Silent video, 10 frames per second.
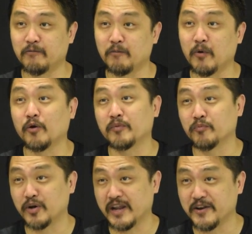More
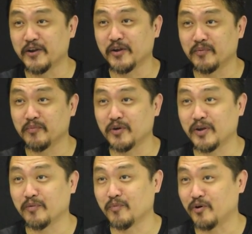
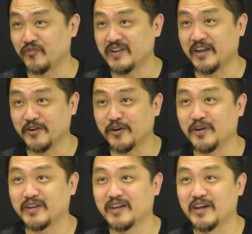often than not,